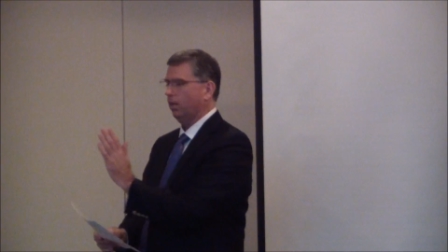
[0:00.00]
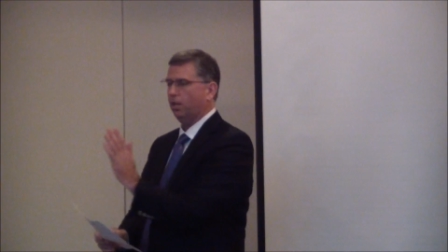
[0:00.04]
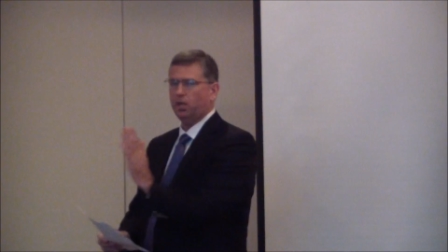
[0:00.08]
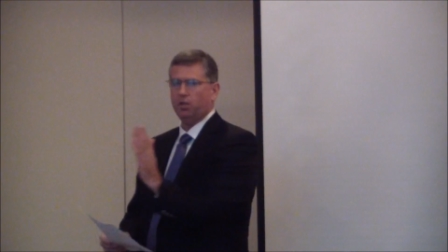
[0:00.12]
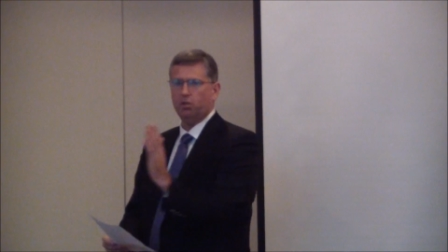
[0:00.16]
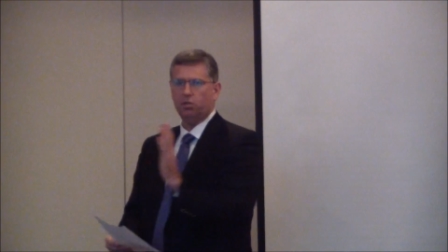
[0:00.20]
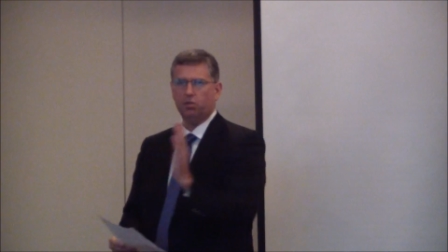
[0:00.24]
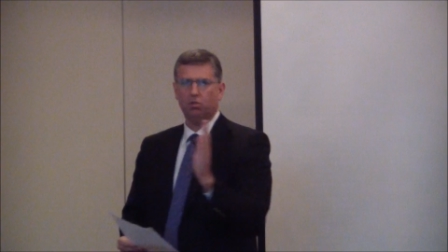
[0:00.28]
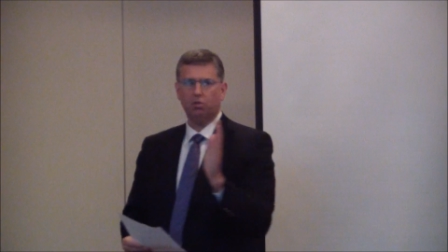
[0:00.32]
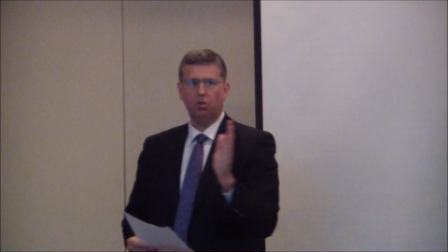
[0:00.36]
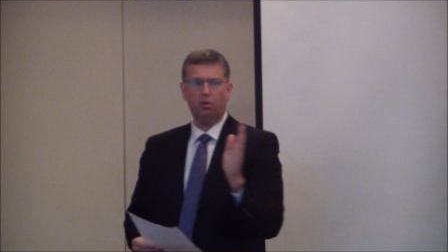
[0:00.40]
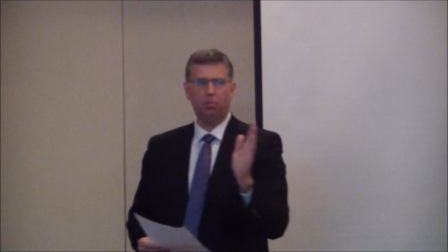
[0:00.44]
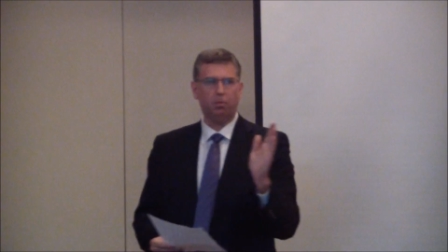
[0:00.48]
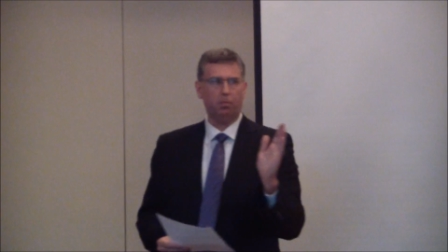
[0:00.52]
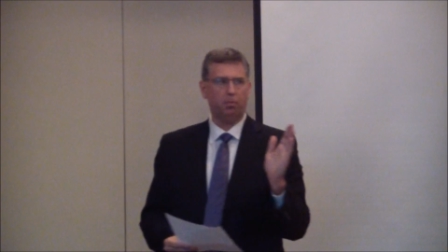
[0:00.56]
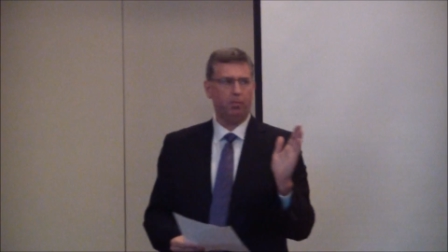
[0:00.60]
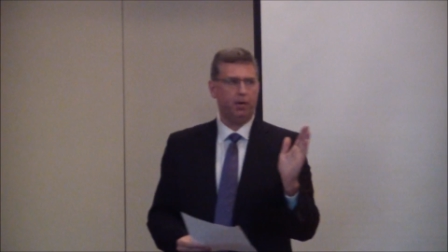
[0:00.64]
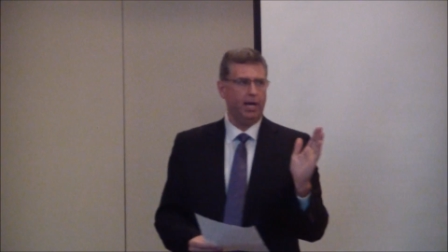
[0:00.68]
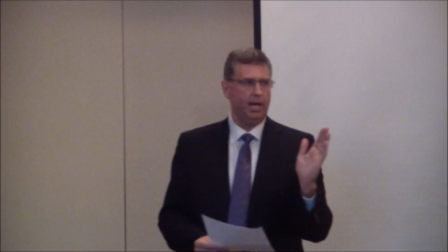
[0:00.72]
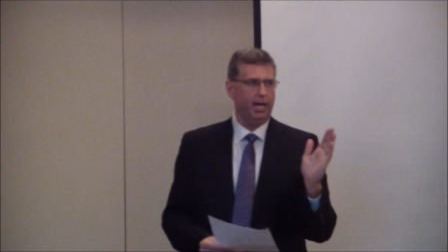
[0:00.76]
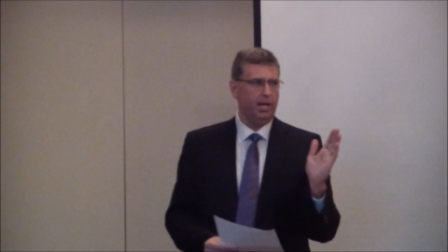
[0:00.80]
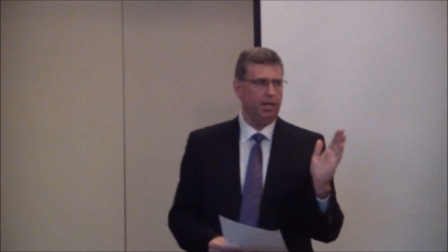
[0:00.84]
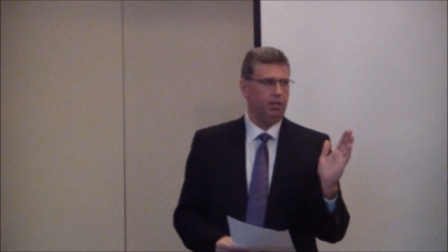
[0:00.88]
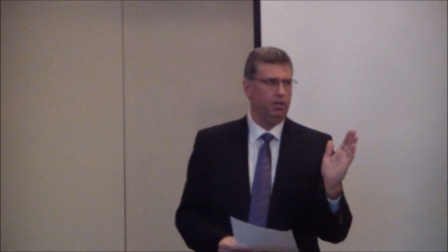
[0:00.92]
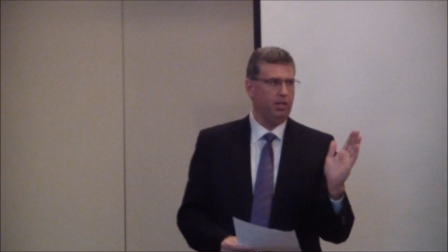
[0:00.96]
As a sole
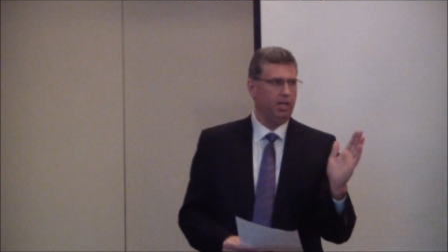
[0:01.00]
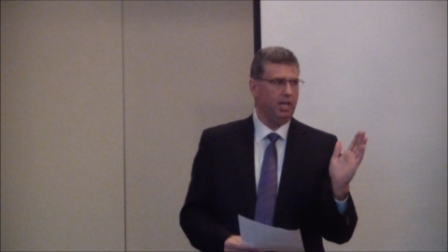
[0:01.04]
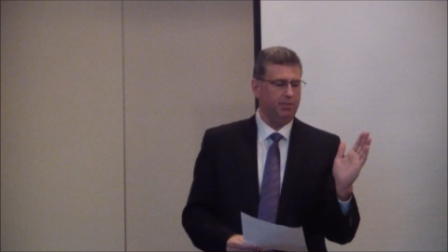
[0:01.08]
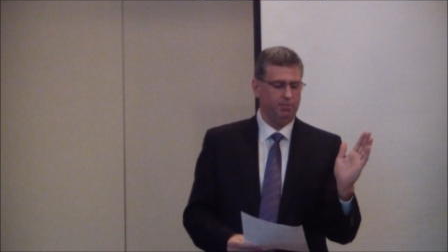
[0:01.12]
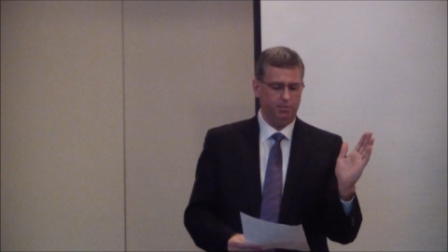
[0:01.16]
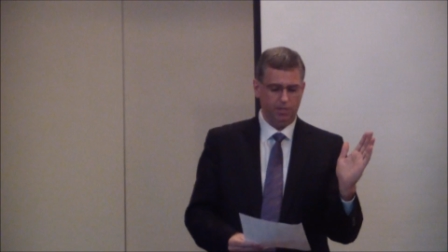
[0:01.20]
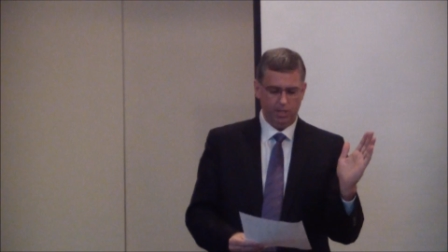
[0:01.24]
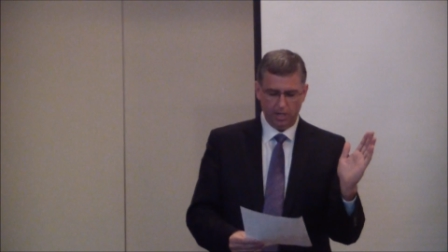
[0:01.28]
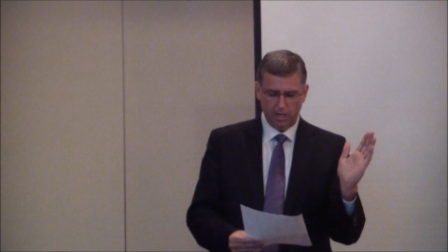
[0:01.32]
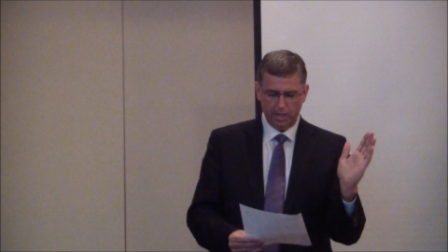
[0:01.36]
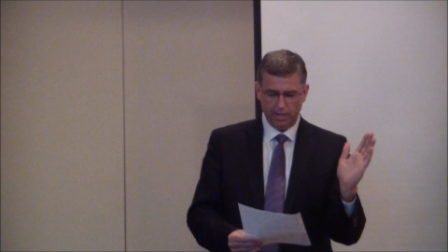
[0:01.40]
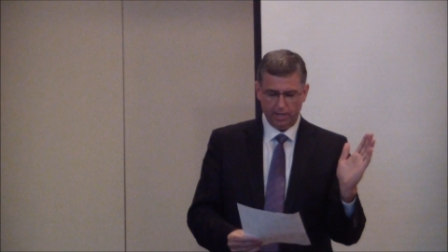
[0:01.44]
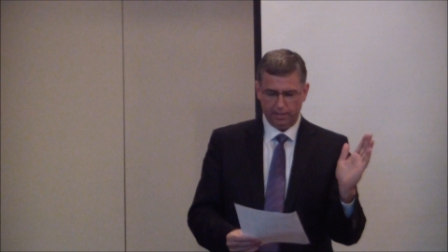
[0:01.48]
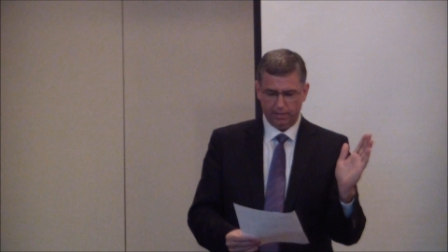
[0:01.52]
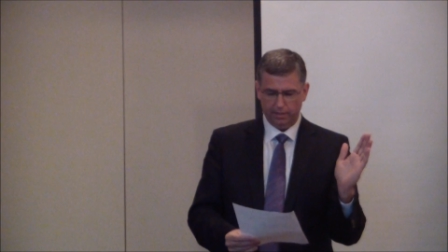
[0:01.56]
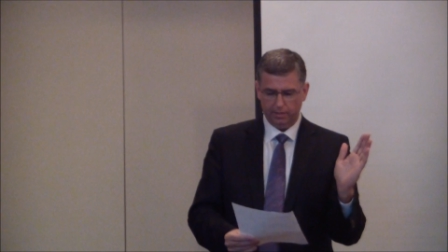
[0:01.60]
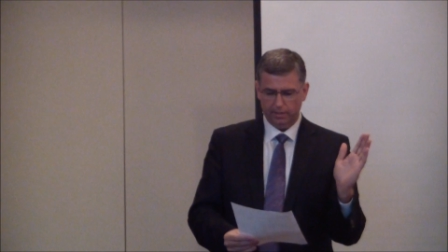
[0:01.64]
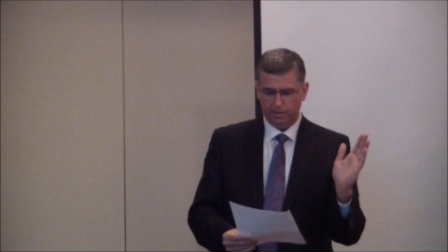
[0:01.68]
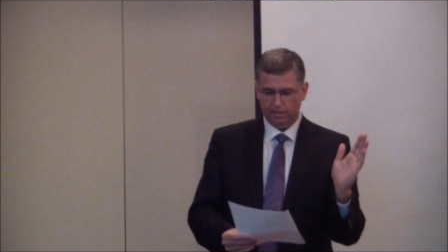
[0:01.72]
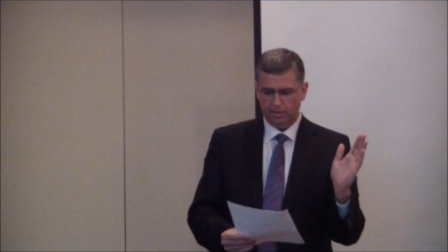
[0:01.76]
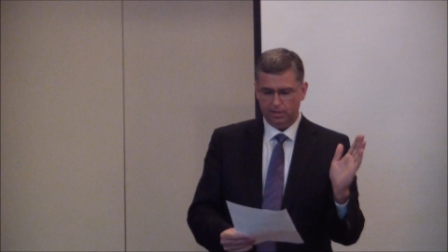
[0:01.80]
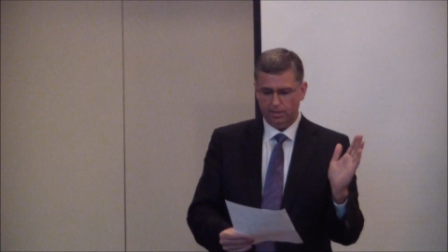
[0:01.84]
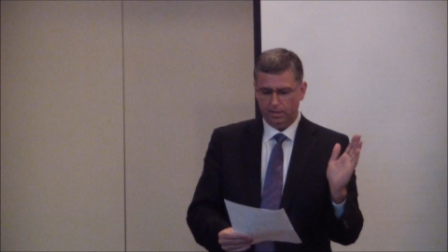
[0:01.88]
proprietor, you have none.